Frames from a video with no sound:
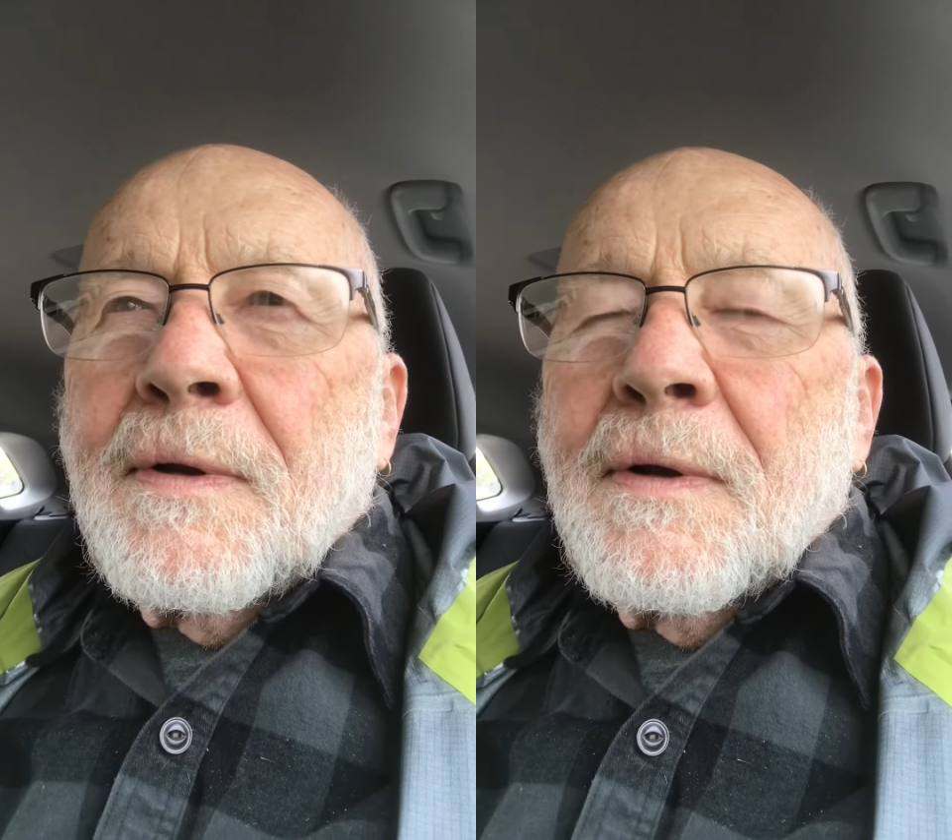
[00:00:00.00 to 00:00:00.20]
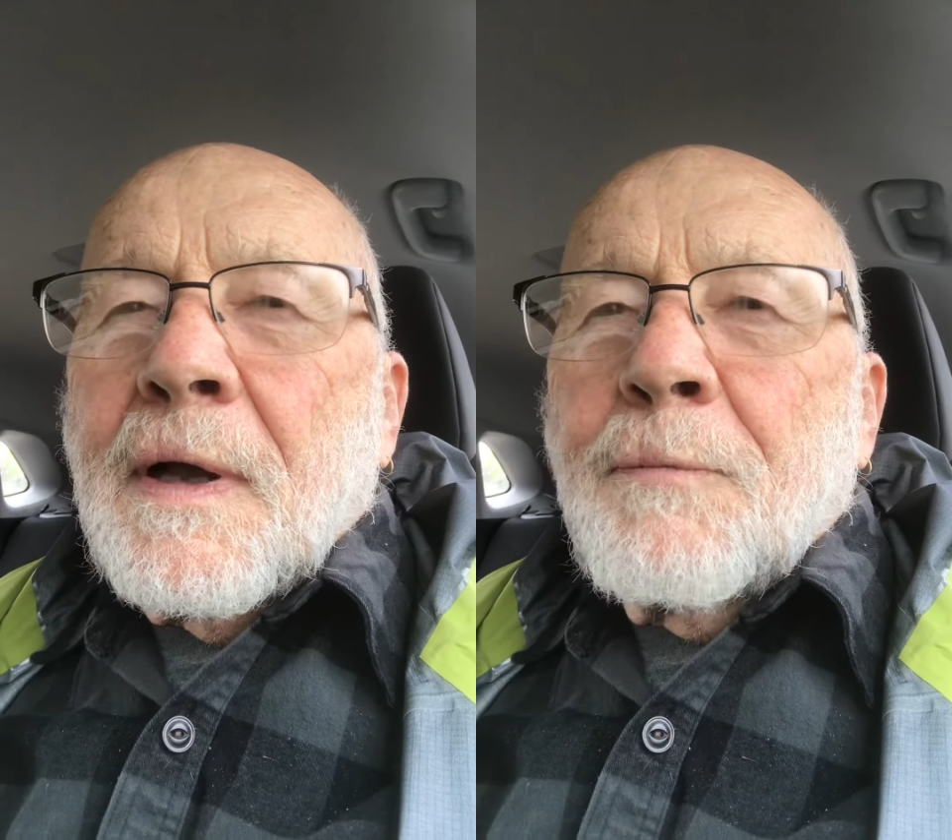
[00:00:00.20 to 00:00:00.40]

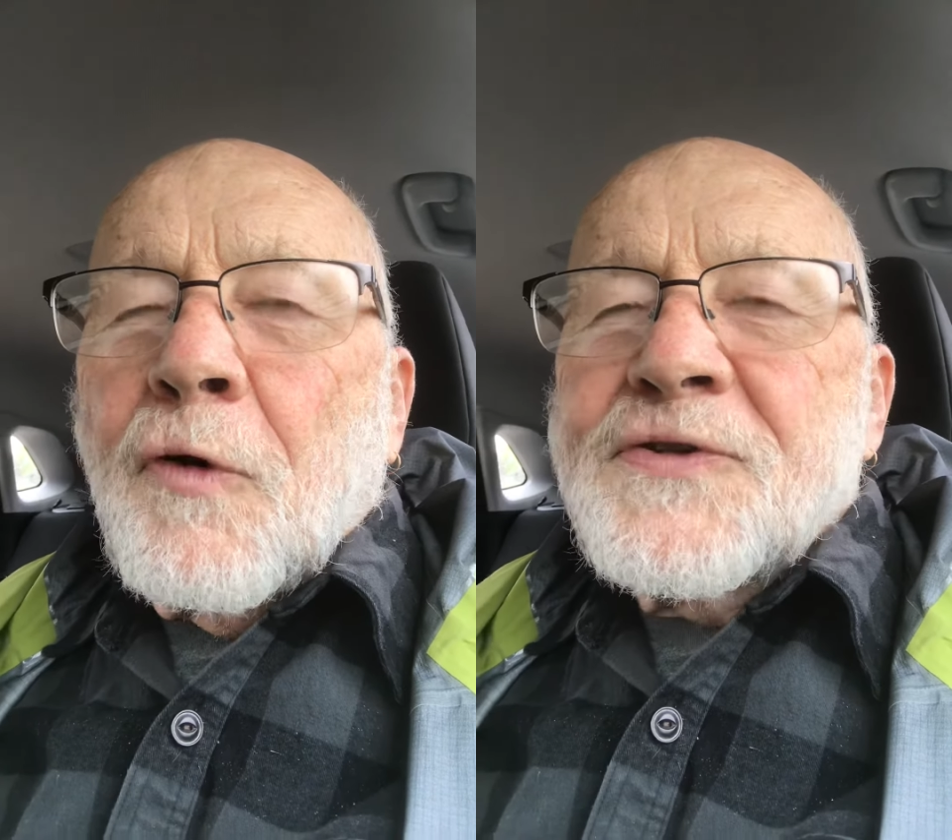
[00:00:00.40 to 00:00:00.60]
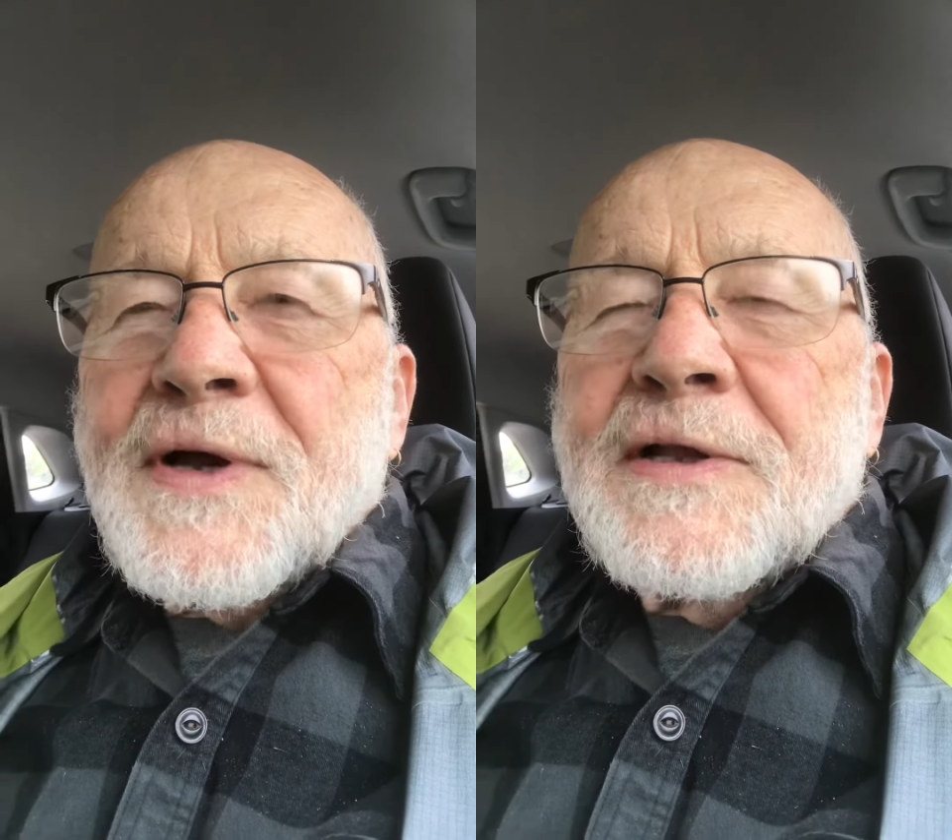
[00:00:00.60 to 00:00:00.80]

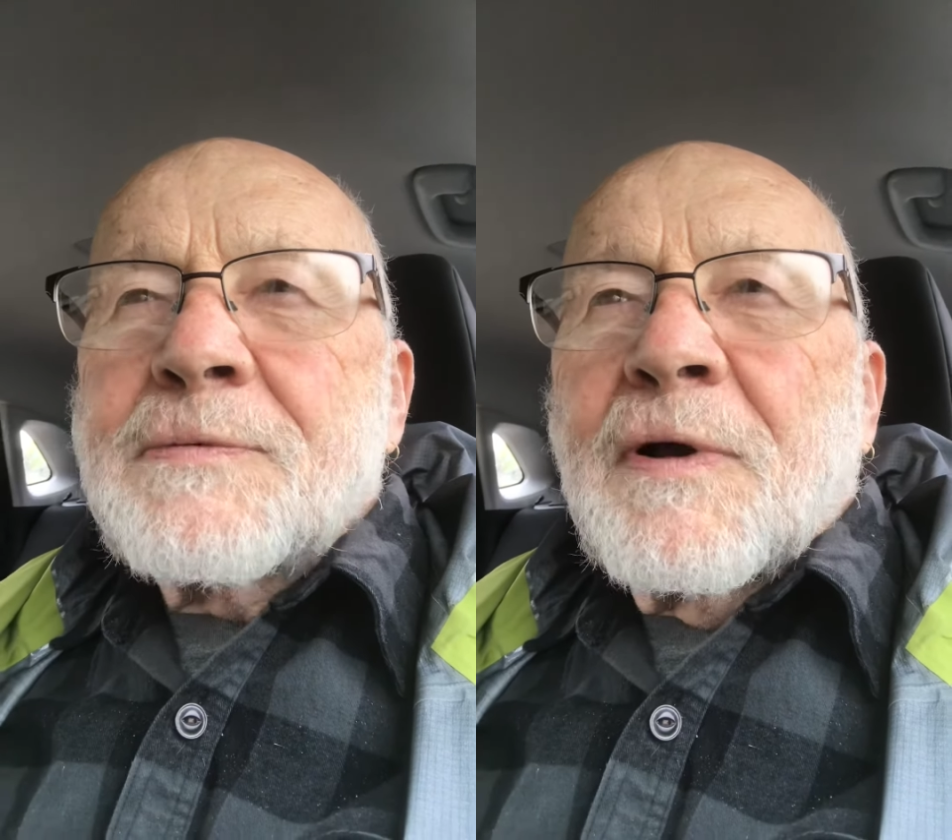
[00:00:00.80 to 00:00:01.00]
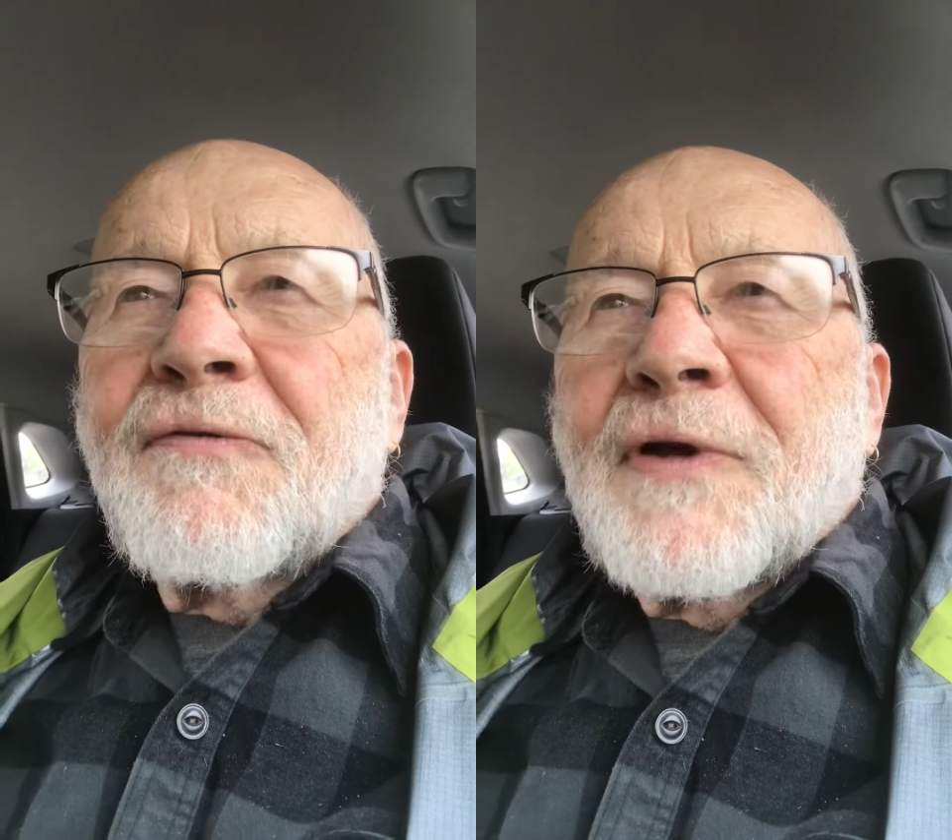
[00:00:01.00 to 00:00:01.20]
both sides of
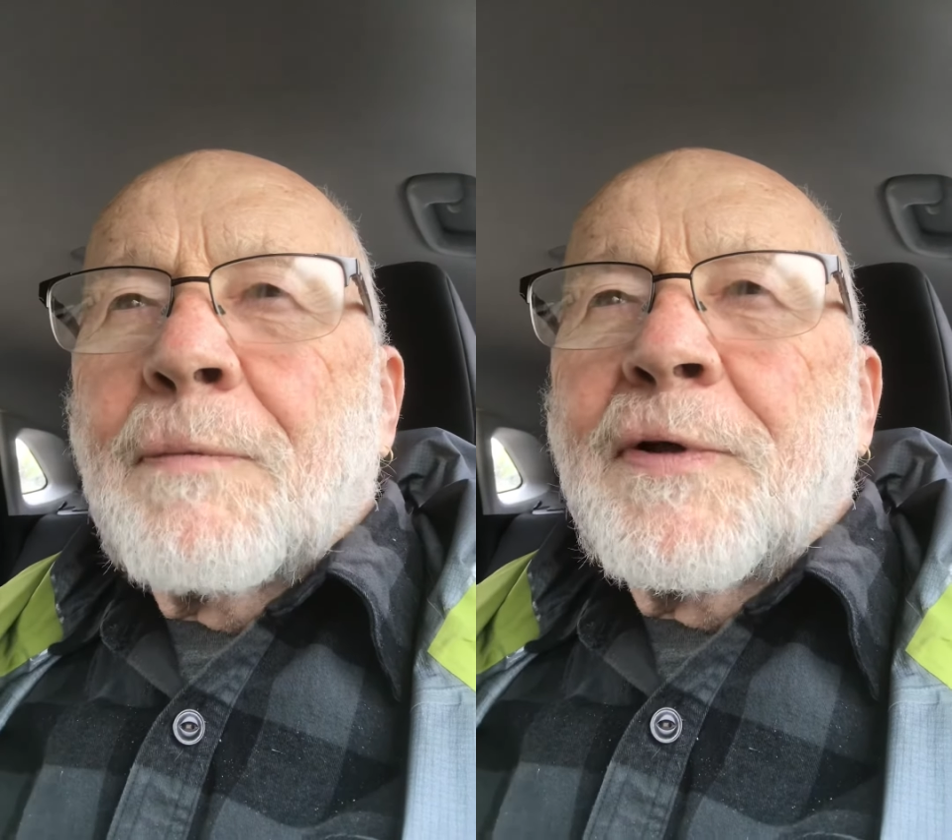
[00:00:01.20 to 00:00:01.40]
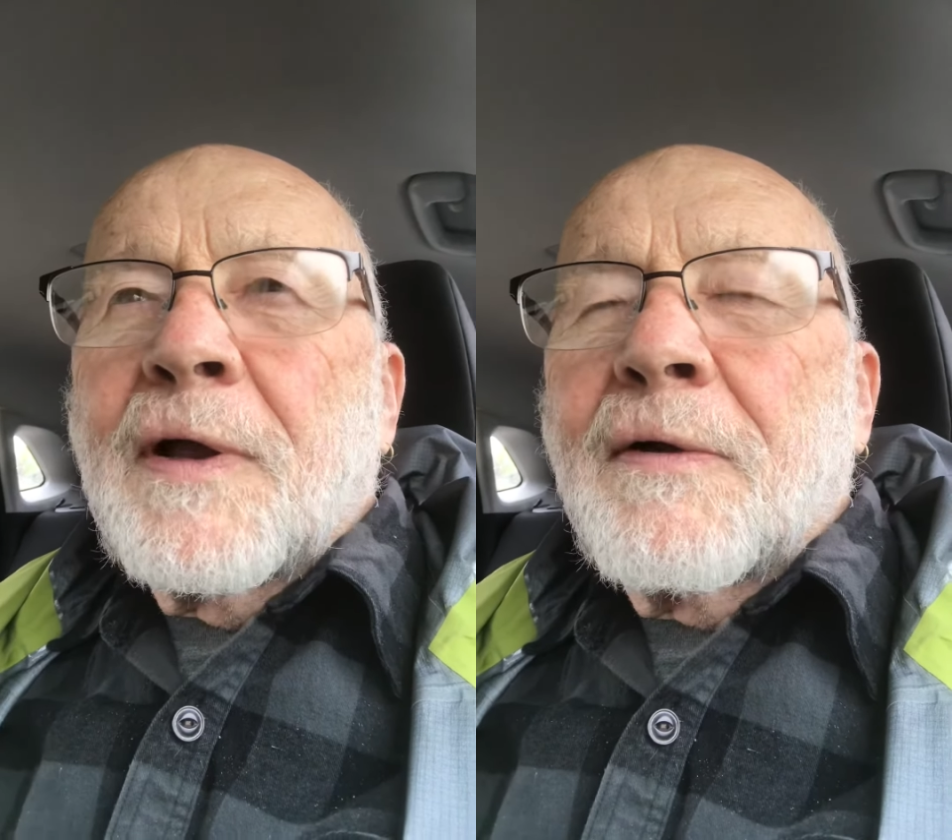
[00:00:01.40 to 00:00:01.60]
my
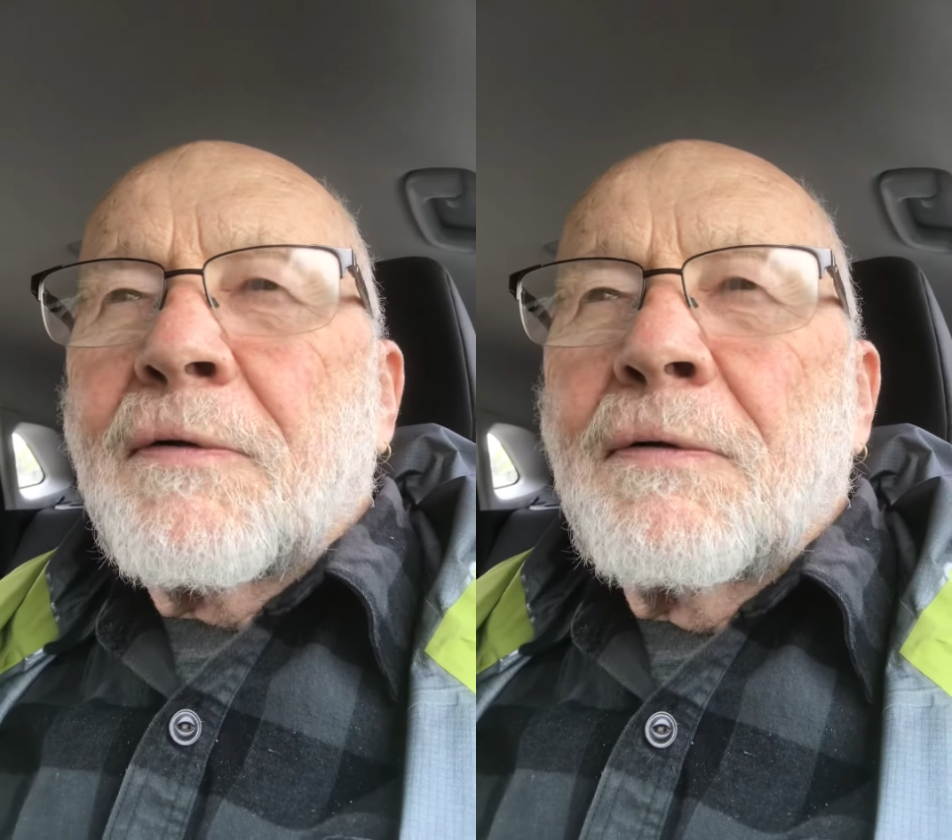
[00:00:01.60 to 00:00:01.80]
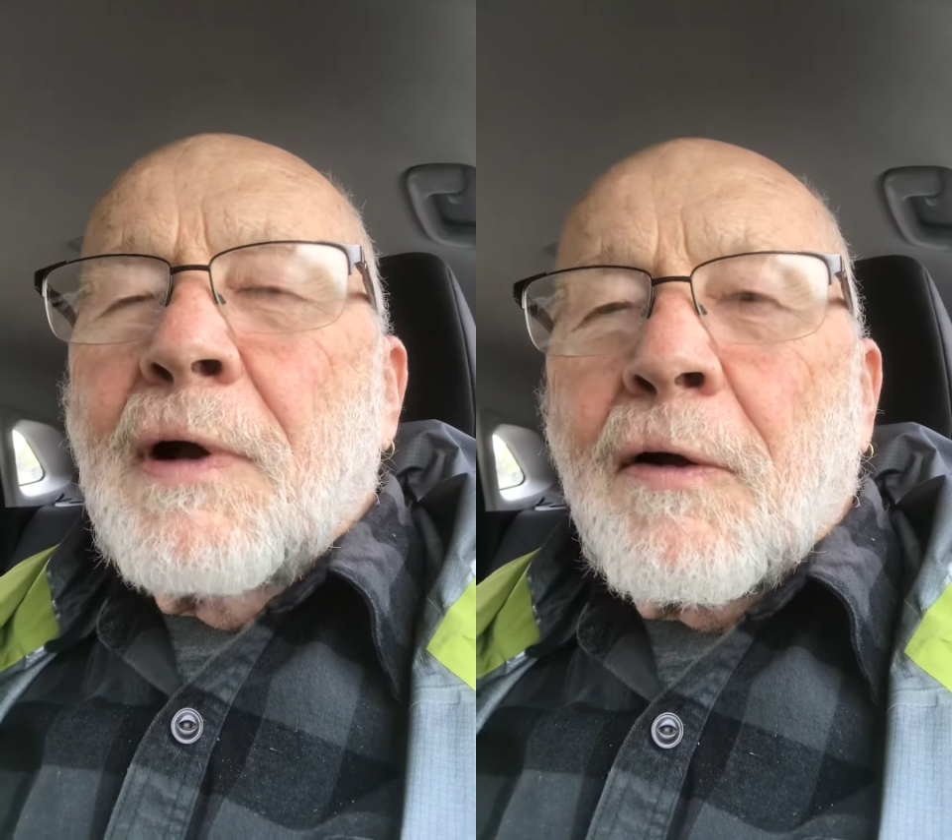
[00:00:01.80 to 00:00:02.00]
family
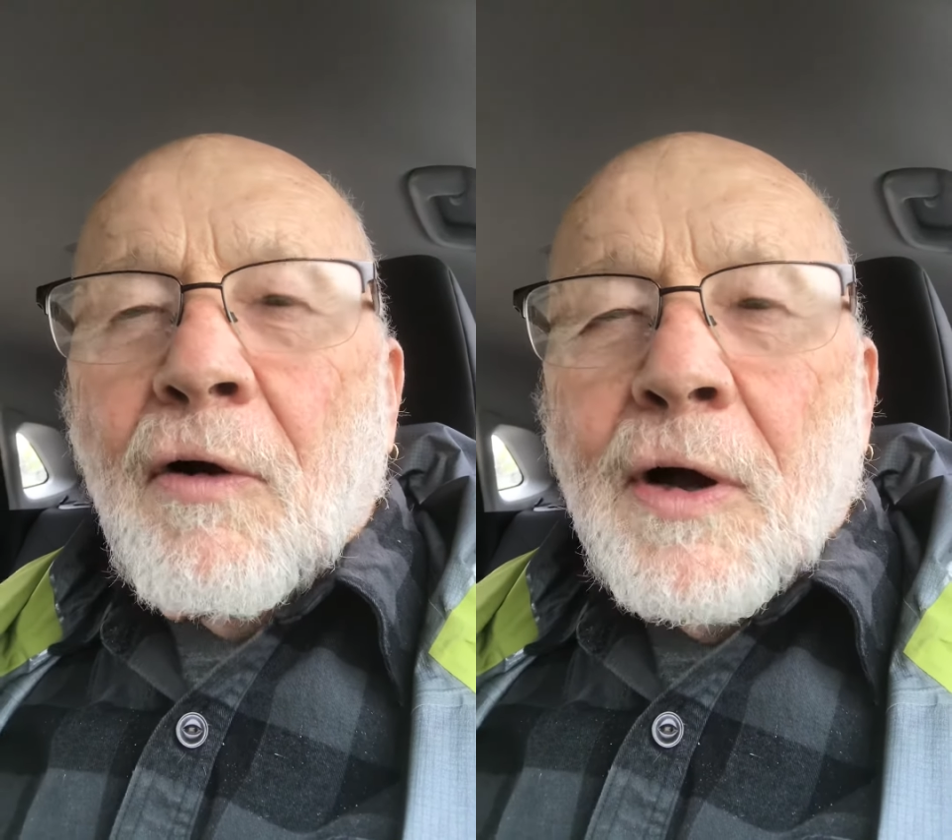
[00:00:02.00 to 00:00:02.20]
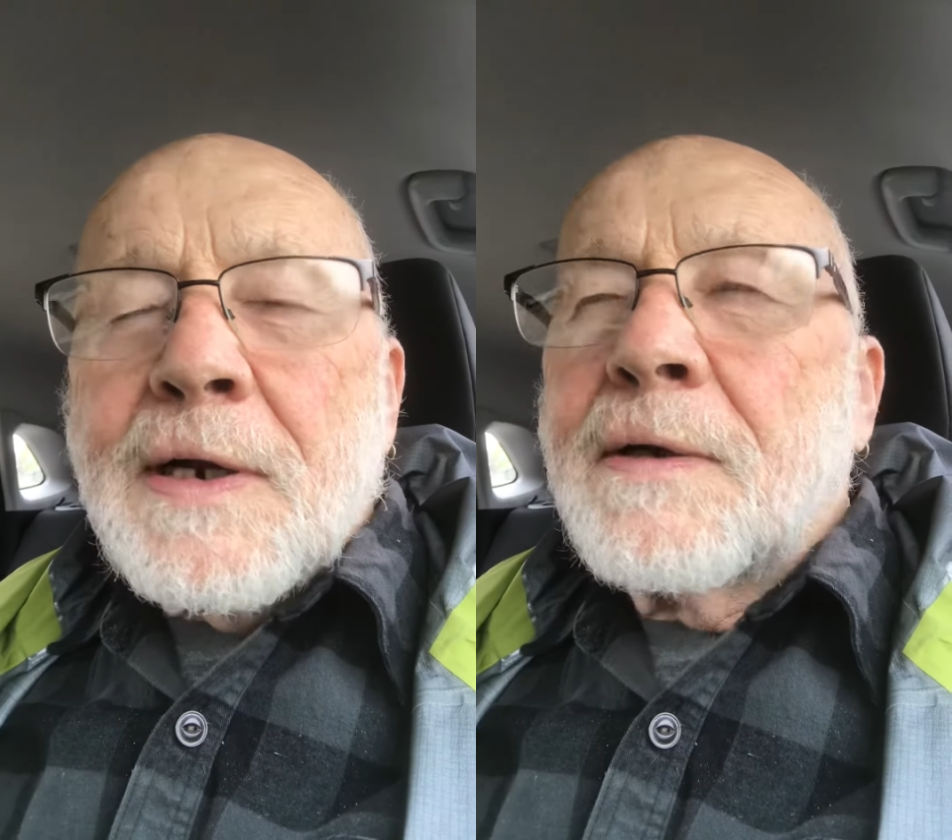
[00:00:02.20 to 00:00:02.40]
are
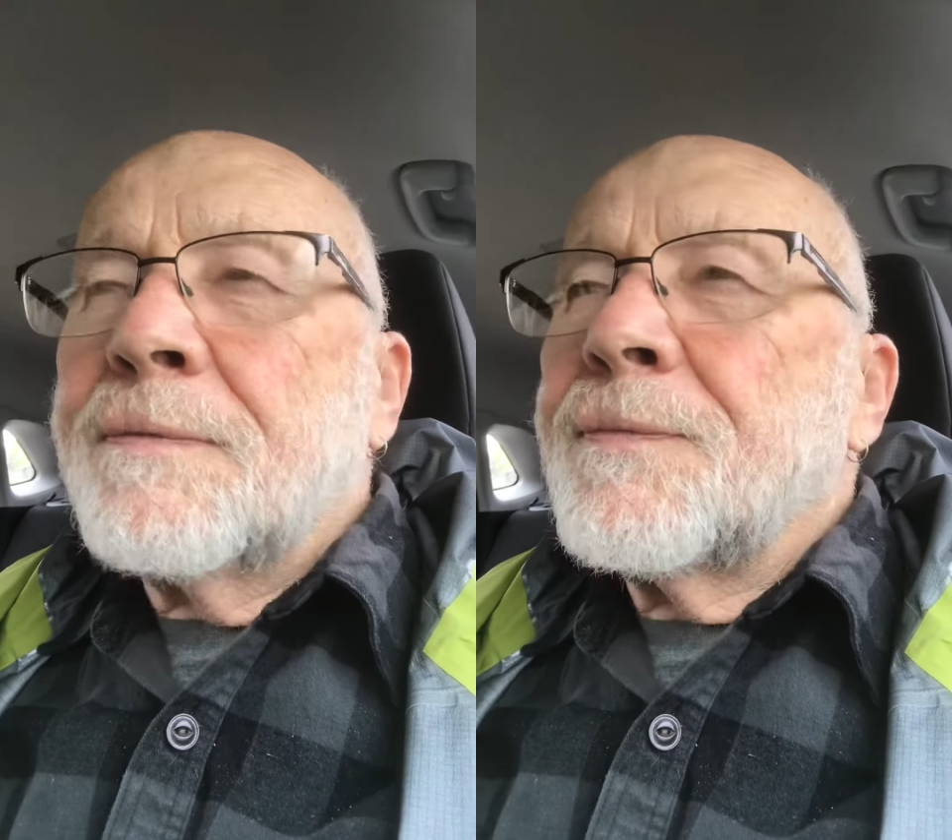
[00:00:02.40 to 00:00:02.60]
gone,